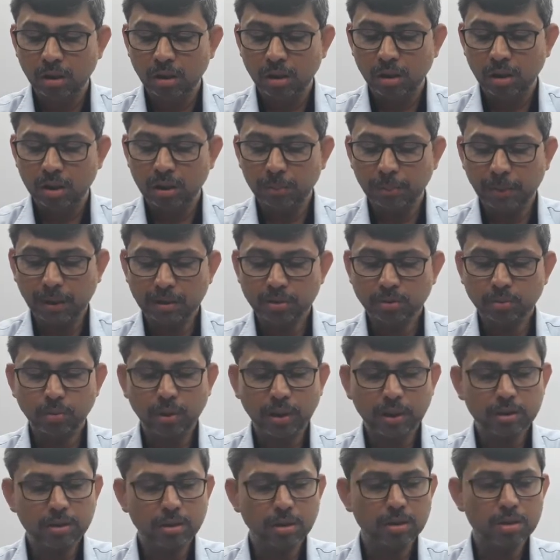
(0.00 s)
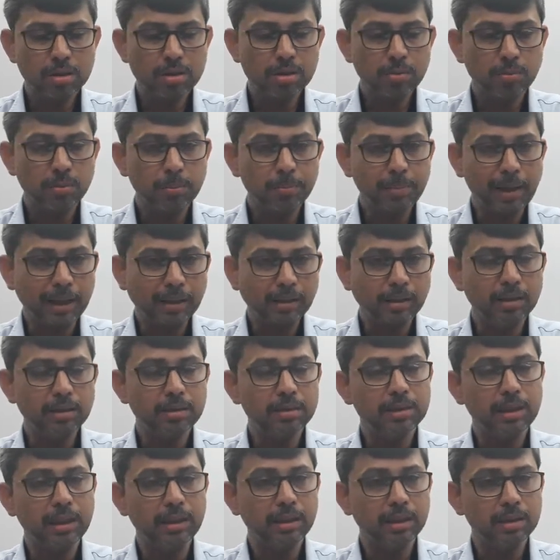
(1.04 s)
In the past 2 lectures, we
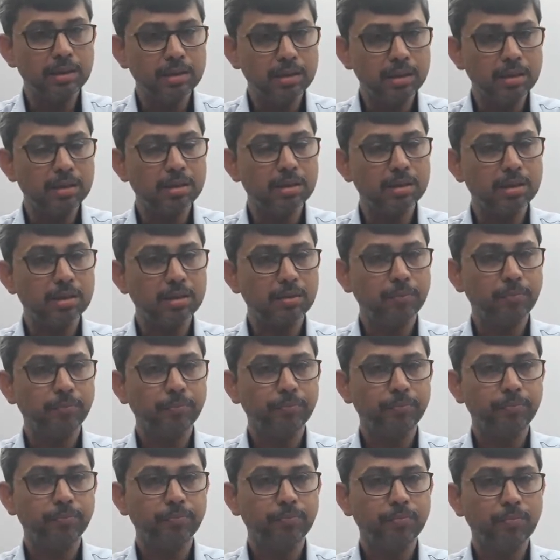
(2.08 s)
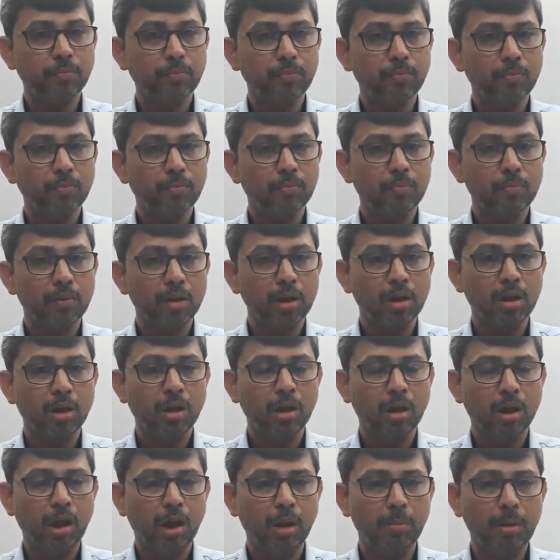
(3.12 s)
practiced sentences
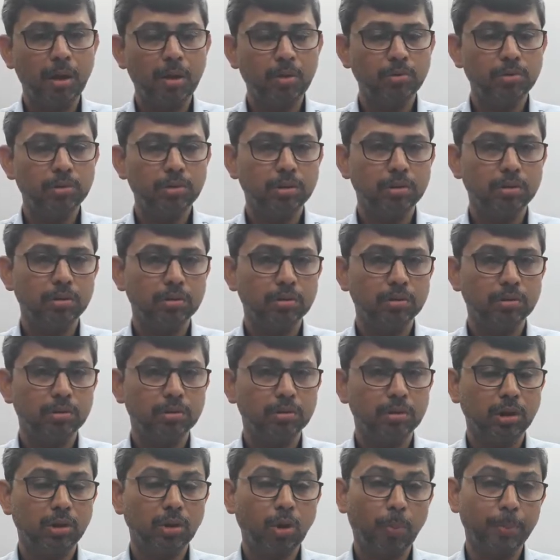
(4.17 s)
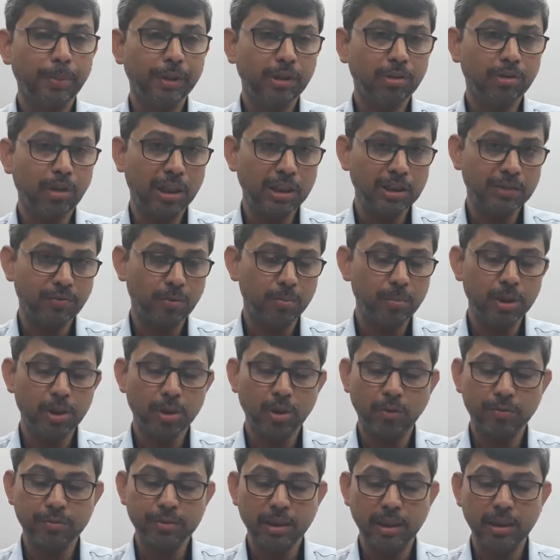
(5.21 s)
about the topic
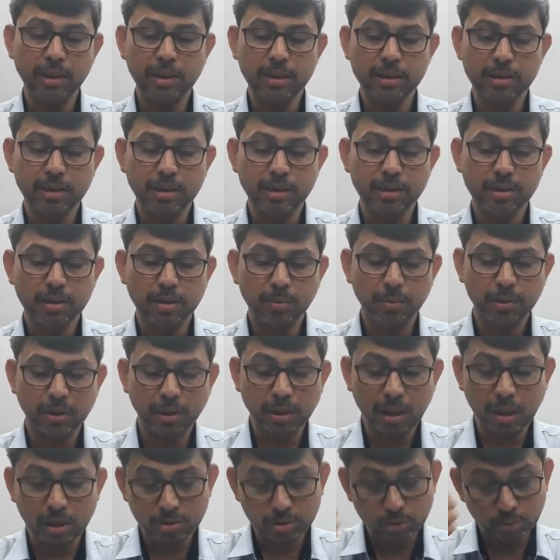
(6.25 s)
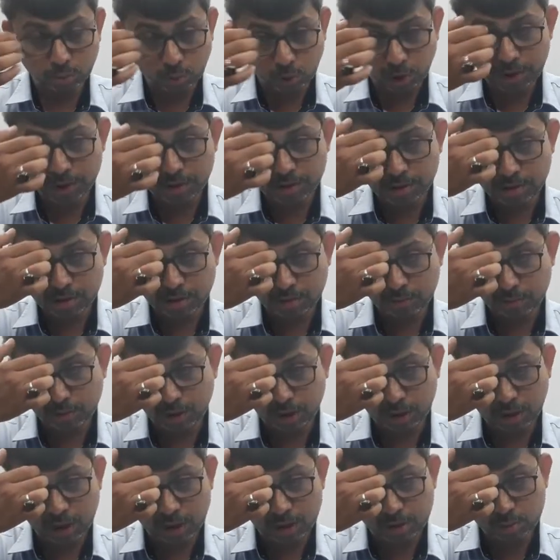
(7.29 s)
transformation of sentences with regards to voice, with
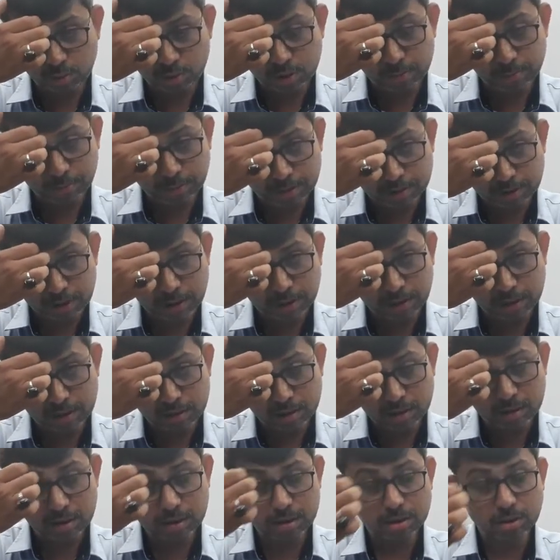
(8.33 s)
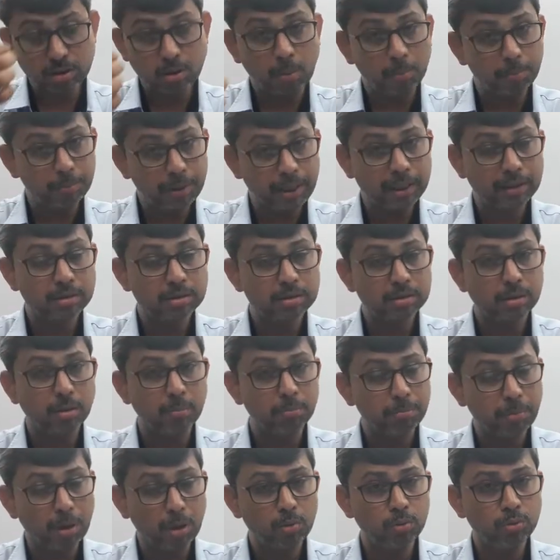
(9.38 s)
regards to simple sentences, complex,
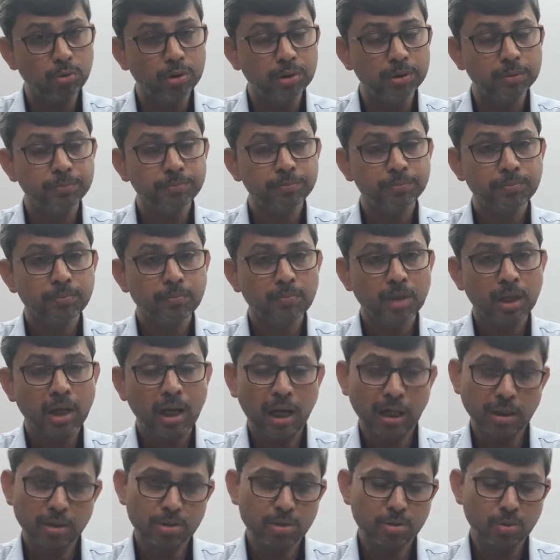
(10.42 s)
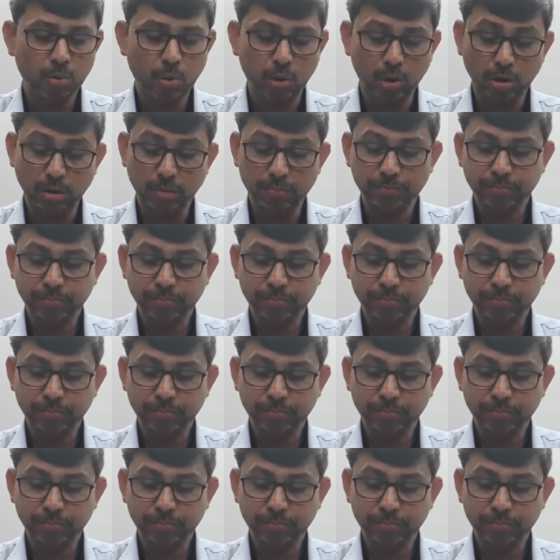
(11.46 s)
compound, and so on.